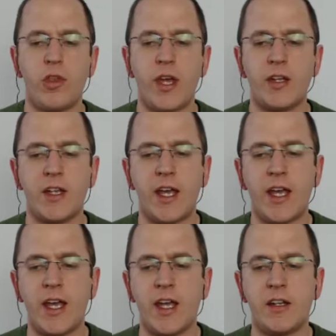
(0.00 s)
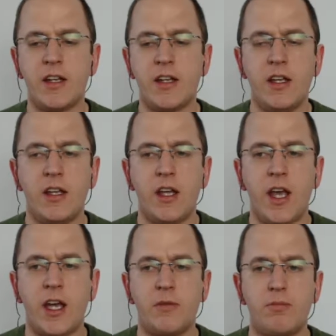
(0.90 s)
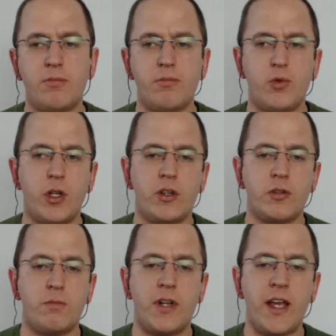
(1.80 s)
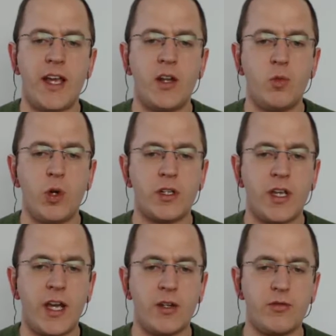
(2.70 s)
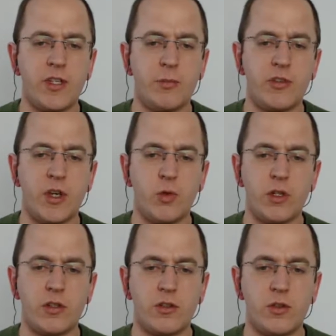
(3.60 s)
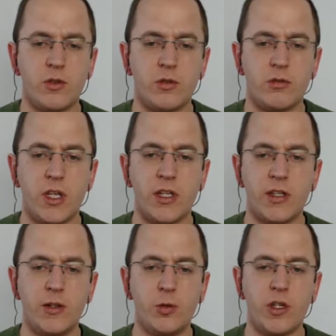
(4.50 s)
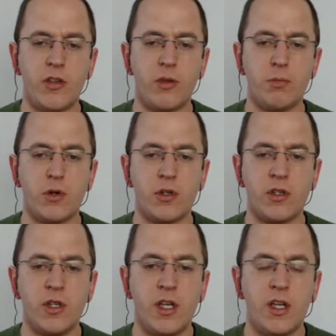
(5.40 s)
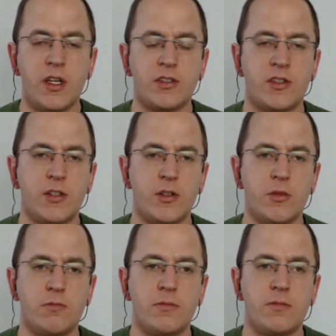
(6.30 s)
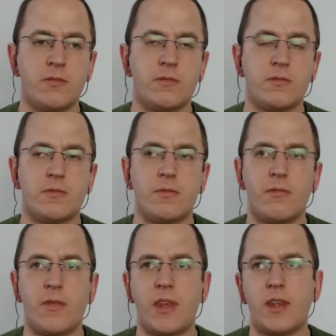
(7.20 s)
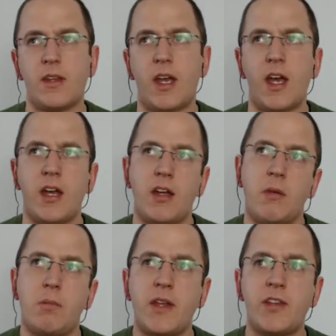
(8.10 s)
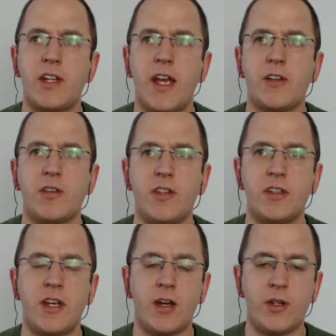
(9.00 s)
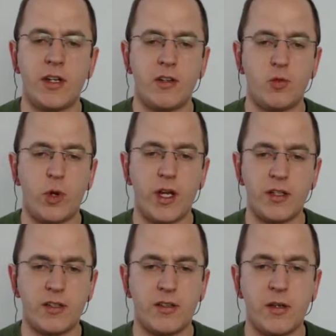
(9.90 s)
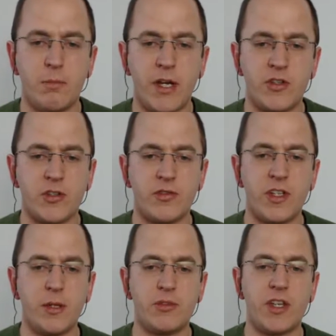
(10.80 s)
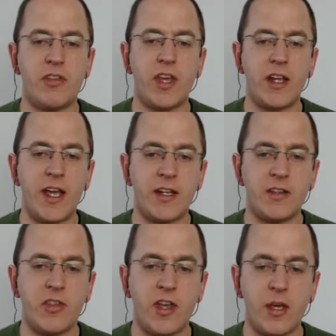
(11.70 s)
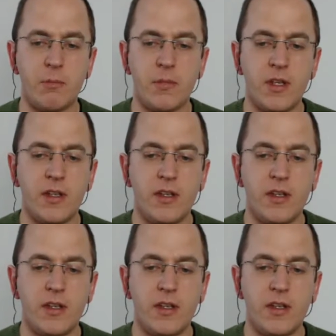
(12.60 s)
that, and I had a pretty good plan what kind of tips I wanted to include in the book. So I basically had to sit down and write a bunch of tips and then edit them